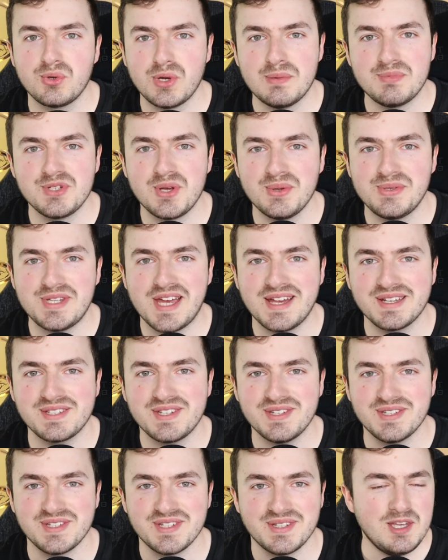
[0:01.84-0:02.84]
Crypto
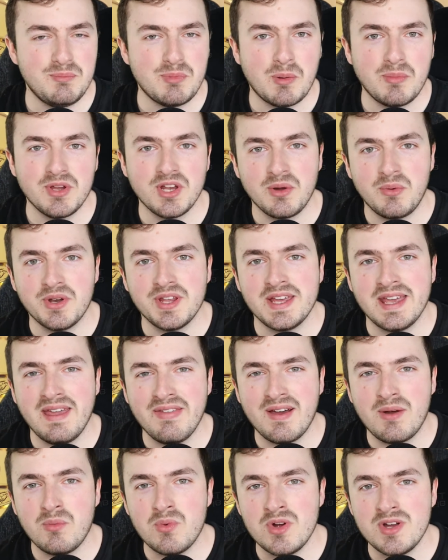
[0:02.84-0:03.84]
taxes. You probably don't want to hear
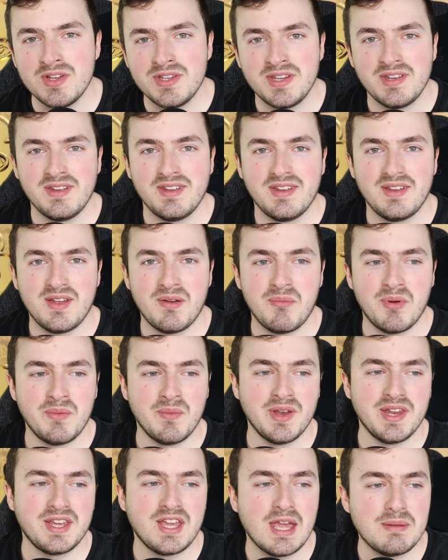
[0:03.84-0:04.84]
that word.
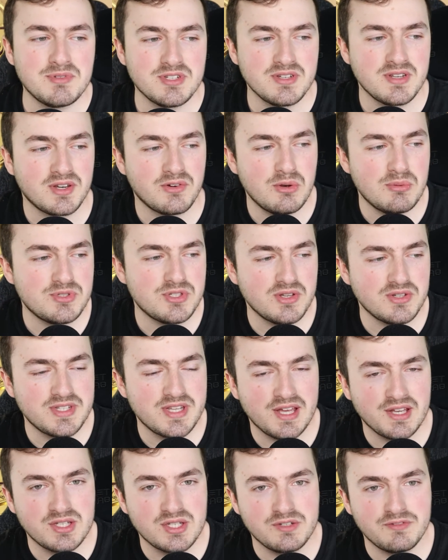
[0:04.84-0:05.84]
When it came to crypto
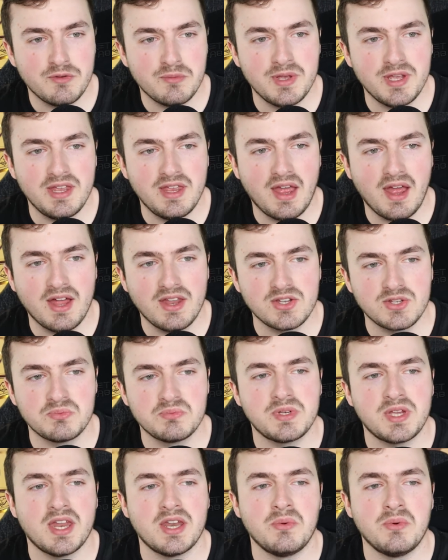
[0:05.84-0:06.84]
taxes, for me, I
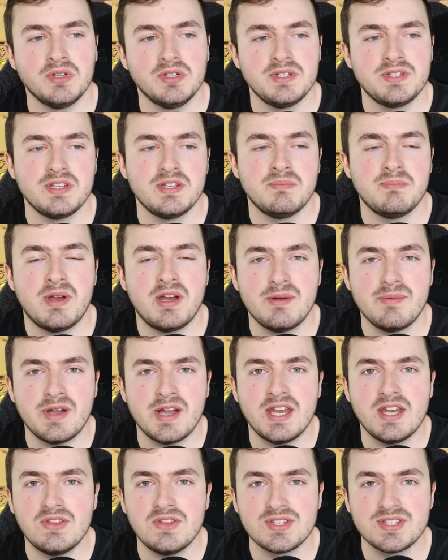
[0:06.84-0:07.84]
just kind of wanted to bury my
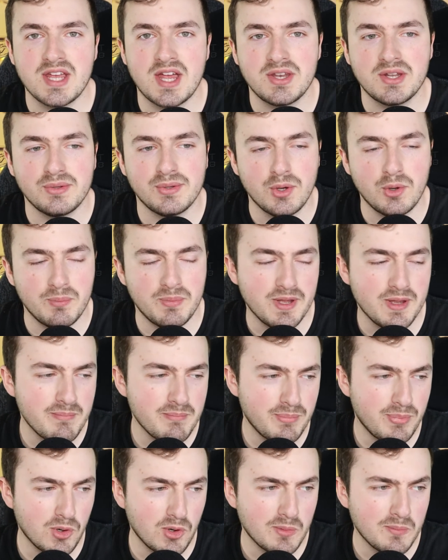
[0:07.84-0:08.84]
head in the sand a little
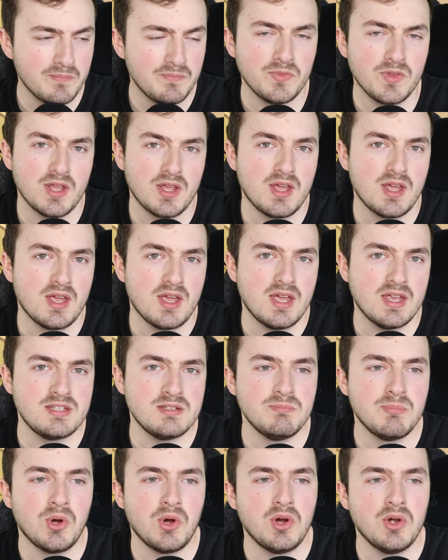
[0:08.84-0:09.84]
bit. But it's
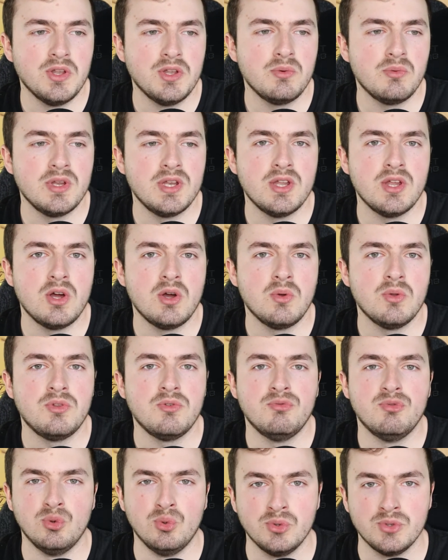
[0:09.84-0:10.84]
important that we know the
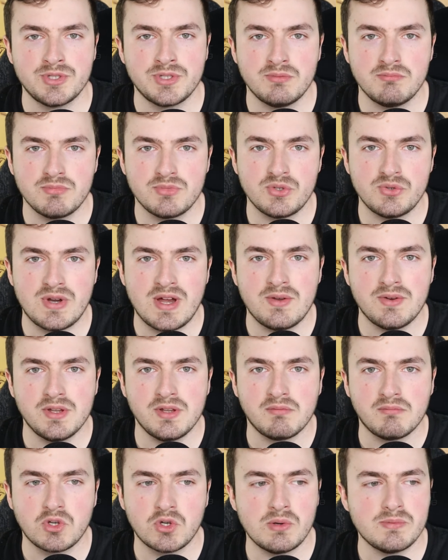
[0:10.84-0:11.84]
rules
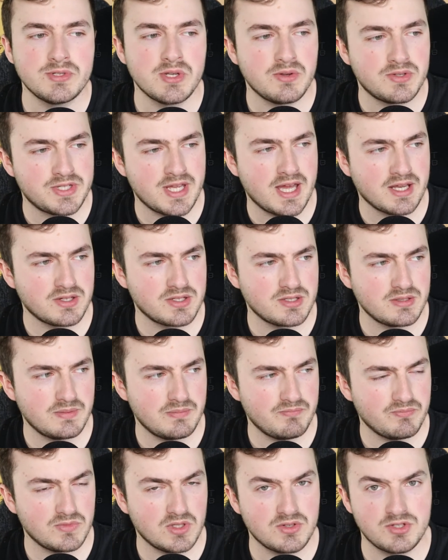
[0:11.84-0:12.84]
surrounding crypto tax.
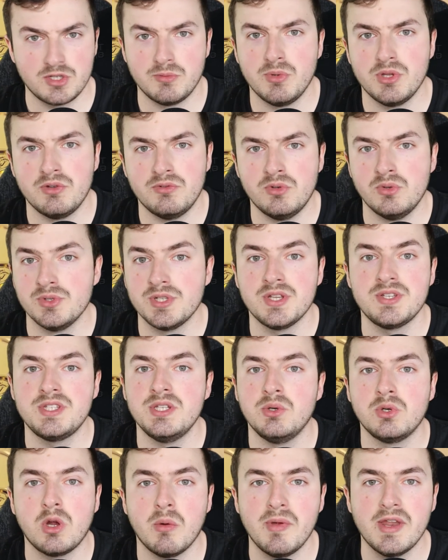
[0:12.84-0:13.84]
Some of the rules are
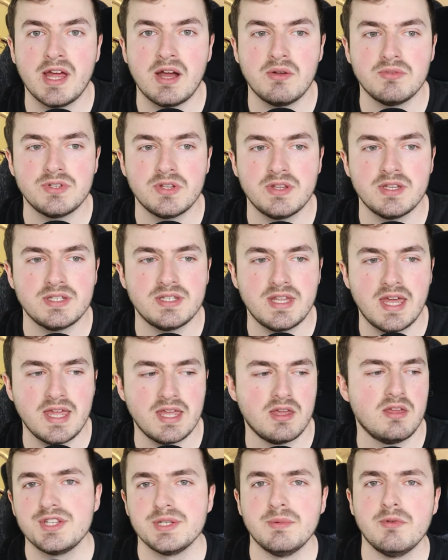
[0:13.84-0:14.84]
still coming out to this
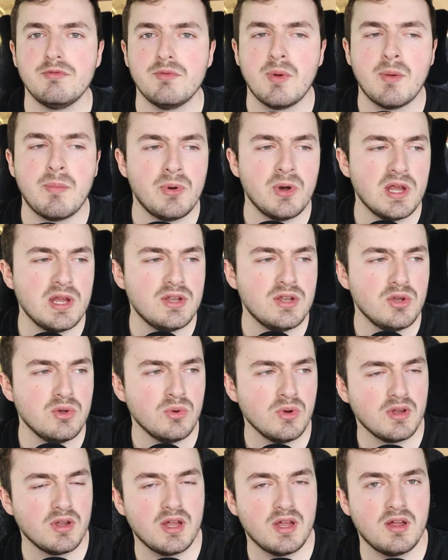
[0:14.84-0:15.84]
day. Some of them are pretty
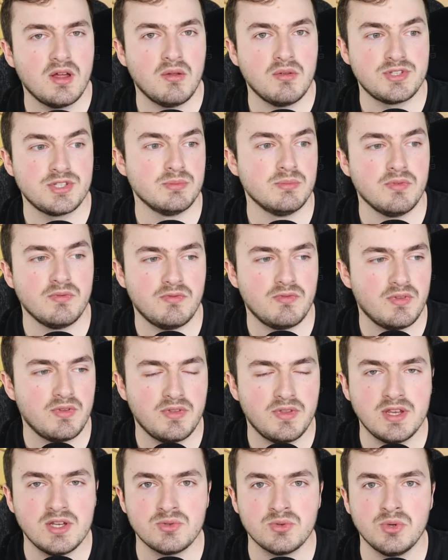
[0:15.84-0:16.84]
new. Some of
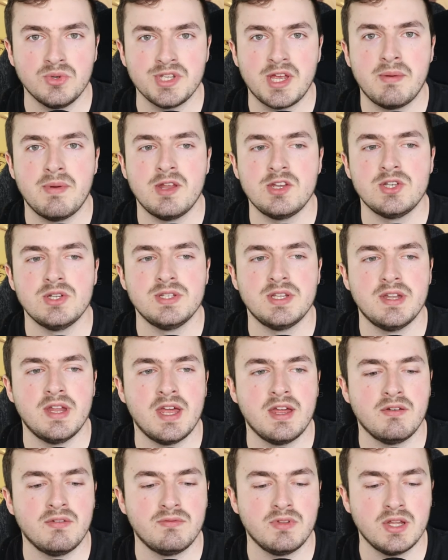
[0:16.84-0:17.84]
these rules that I mentioned
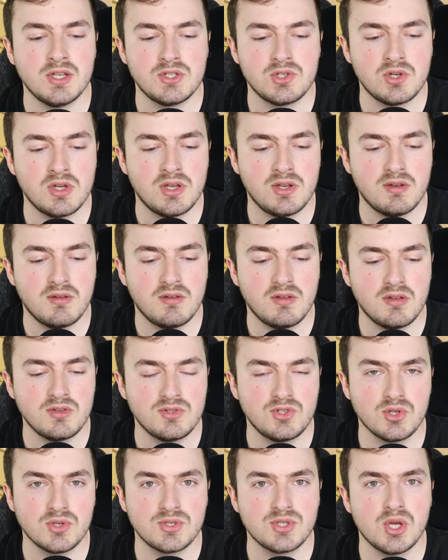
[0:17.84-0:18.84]
today are literally
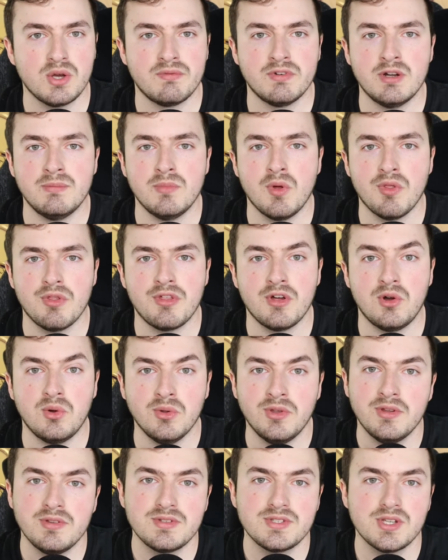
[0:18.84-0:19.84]
just over a month
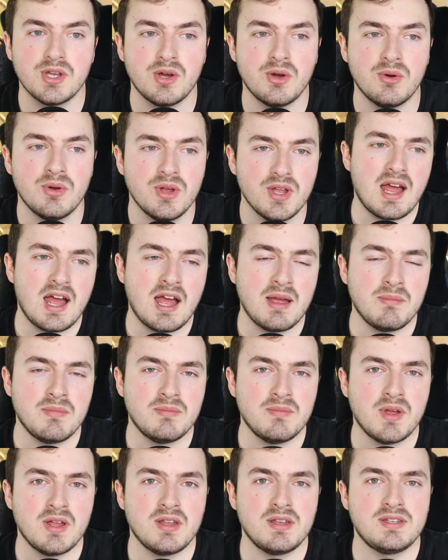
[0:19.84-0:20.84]
old. So
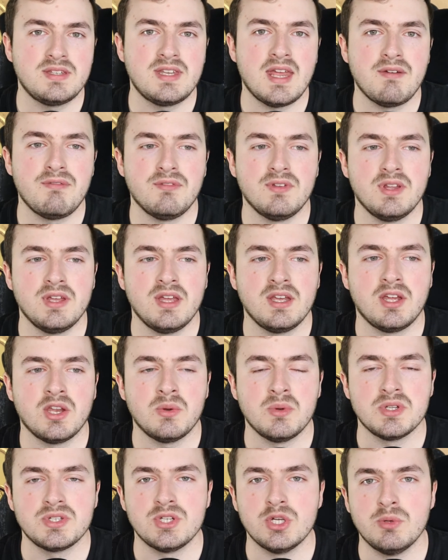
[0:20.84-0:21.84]
I'm definitely going
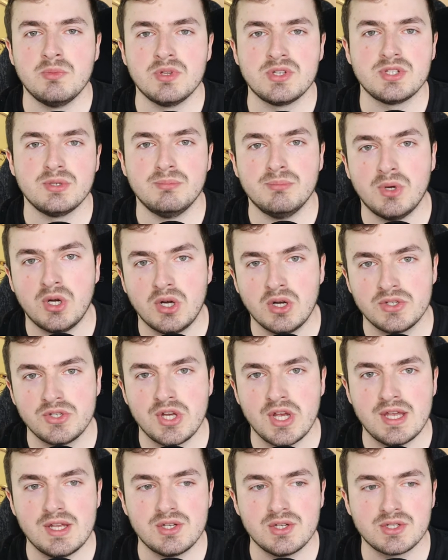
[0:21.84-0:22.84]
to assume there's some more
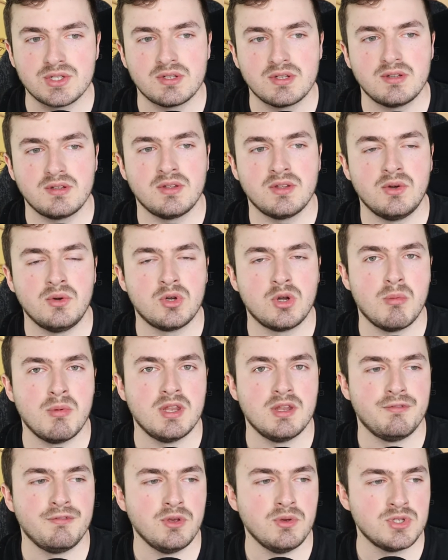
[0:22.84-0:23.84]
changes that will come
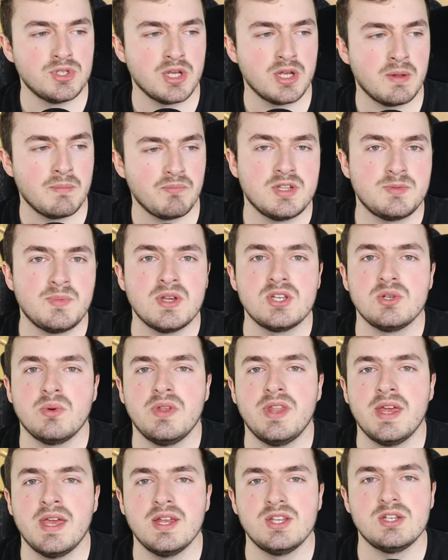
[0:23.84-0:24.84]
in the future, especially
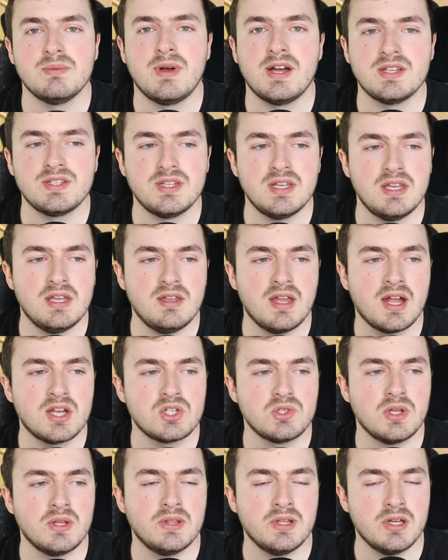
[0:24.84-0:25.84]
when the HMRC
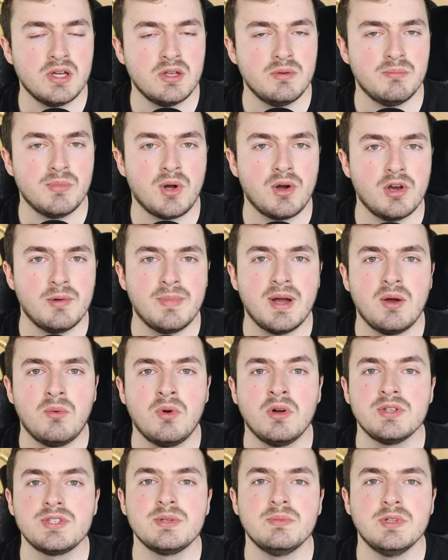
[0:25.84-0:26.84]
actually learn more about
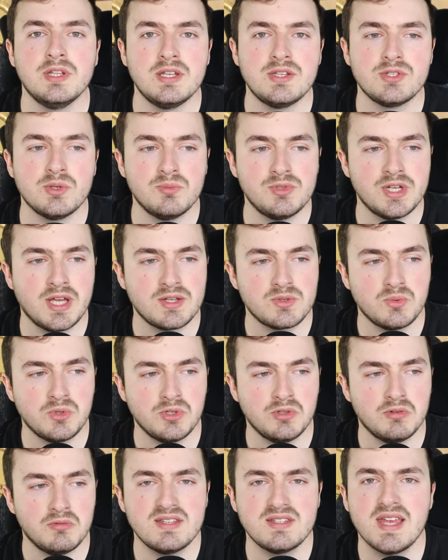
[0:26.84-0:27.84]
what some of these subjects
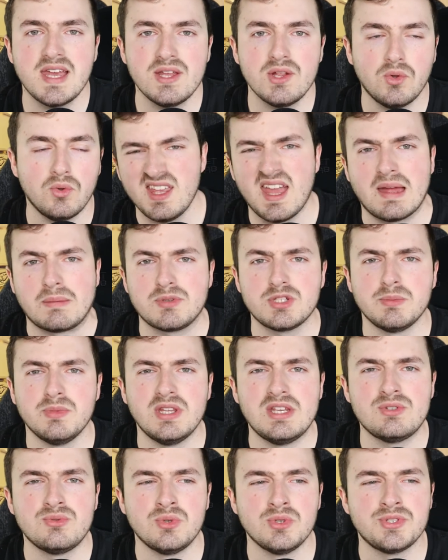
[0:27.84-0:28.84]
will entail. Yeah, some of
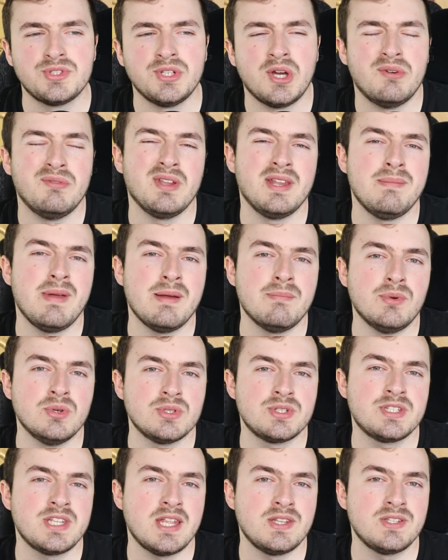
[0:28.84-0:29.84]
these rules don't really make
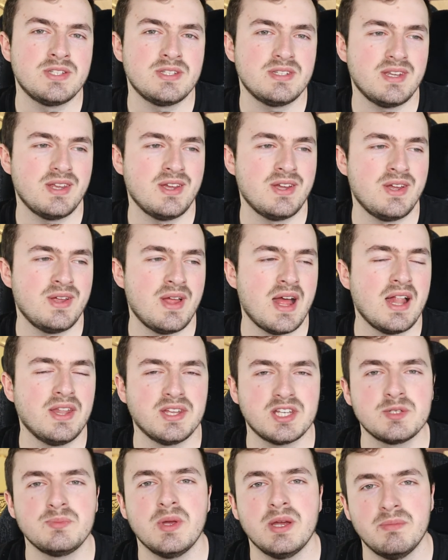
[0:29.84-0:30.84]
much sense. I'll
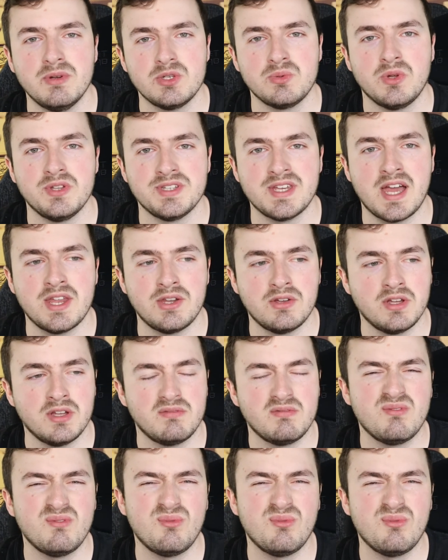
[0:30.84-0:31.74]
explain which ones I don't